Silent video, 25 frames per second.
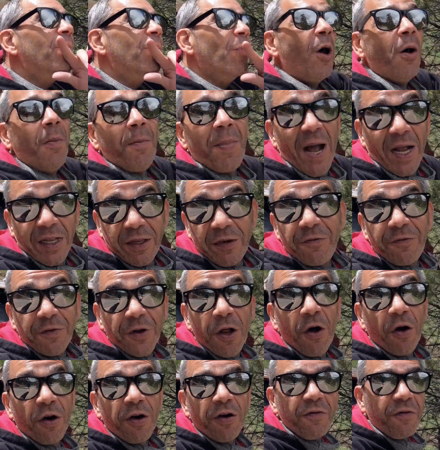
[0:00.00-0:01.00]
well, back to
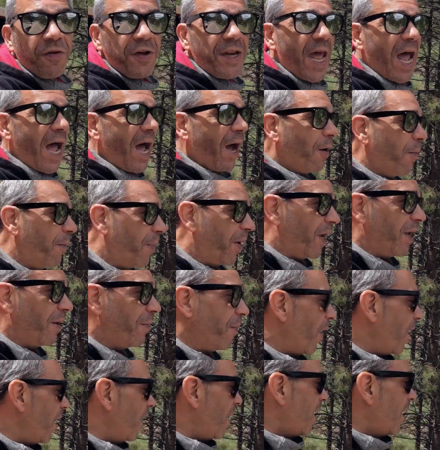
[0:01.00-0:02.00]
Florida for now,
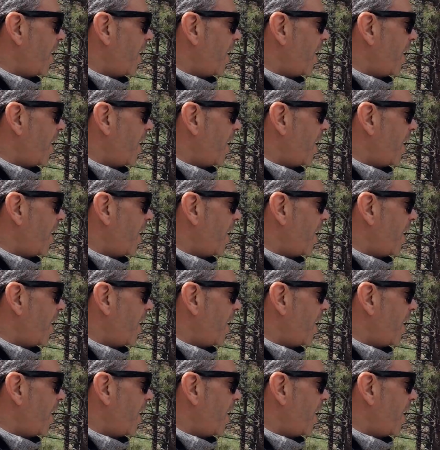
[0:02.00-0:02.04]
but